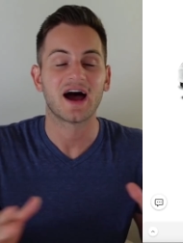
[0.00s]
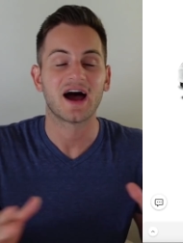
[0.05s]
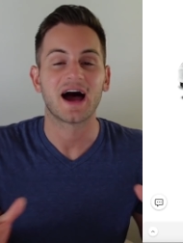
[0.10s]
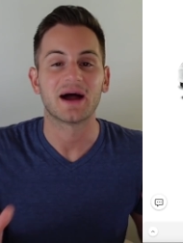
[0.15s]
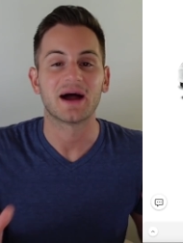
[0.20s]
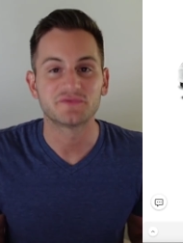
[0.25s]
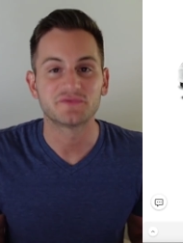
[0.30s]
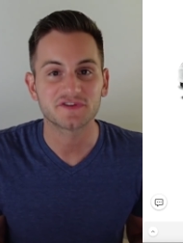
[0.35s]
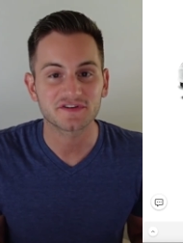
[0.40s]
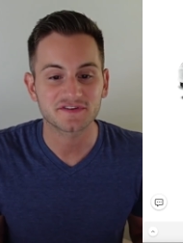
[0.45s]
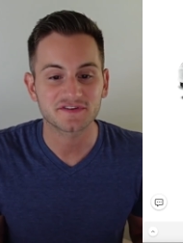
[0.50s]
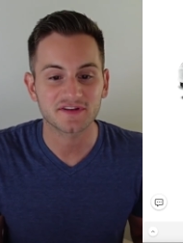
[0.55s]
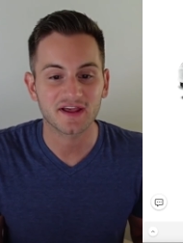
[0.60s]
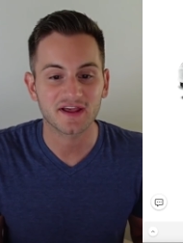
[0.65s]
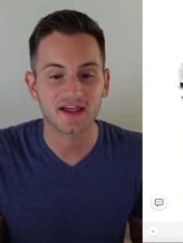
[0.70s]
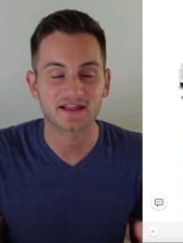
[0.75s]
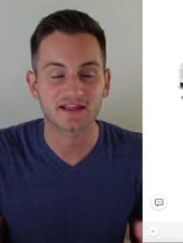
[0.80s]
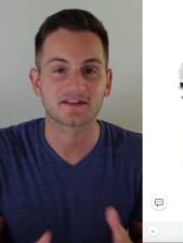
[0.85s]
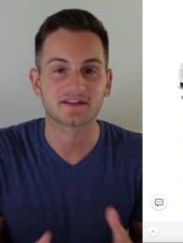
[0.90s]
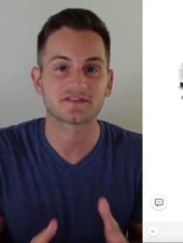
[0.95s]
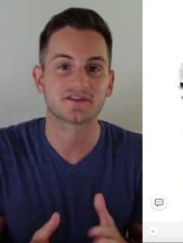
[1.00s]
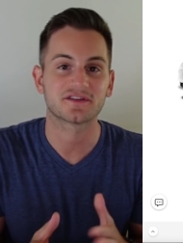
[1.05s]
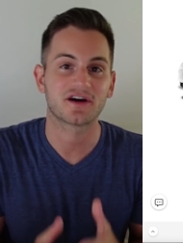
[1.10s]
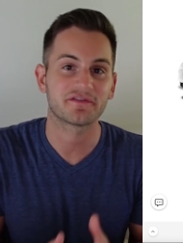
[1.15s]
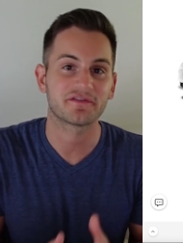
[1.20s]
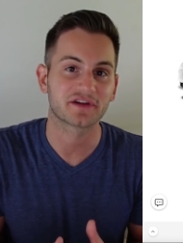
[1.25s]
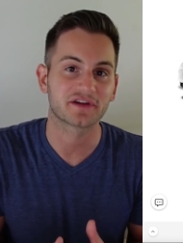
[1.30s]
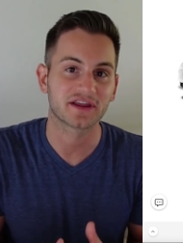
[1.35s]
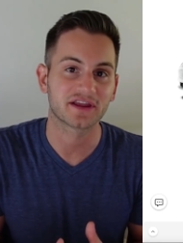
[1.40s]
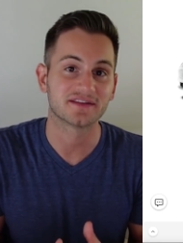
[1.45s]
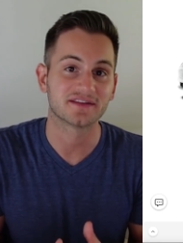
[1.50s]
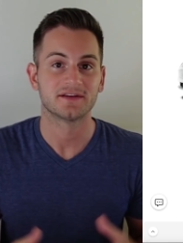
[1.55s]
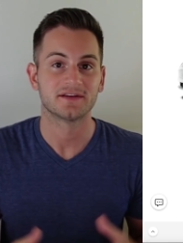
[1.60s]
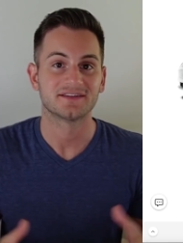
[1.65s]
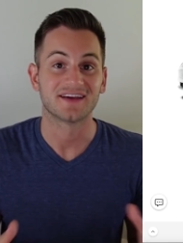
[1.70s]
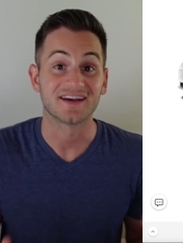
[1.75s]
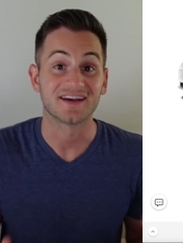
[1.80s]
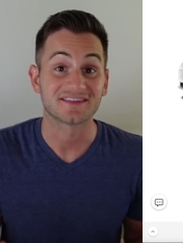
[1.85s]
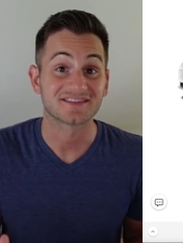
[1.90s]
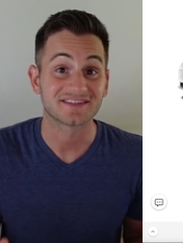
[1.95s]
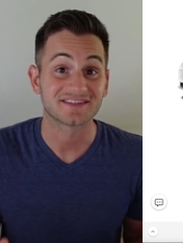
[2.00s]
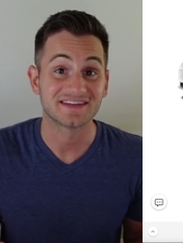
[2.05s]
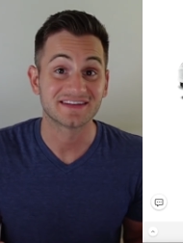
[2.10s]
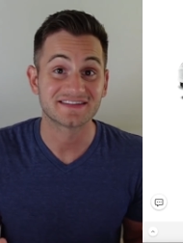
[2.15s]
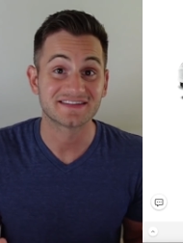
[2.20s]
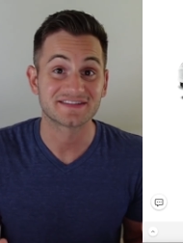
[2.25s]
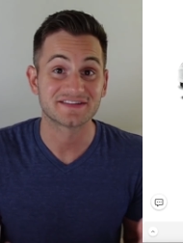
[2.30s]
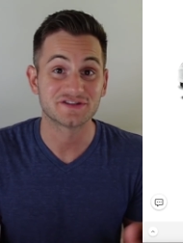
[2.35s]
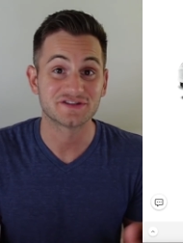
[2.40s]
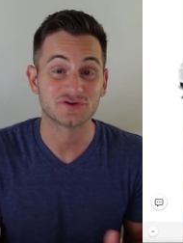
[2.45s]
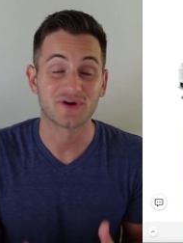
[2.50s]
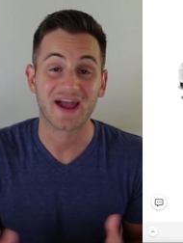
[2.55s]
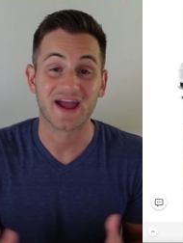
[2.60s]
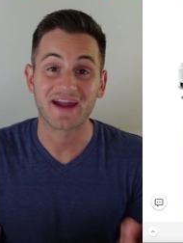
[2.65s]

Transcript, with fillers: I'm just saying, let's not forget, Tesla needs to do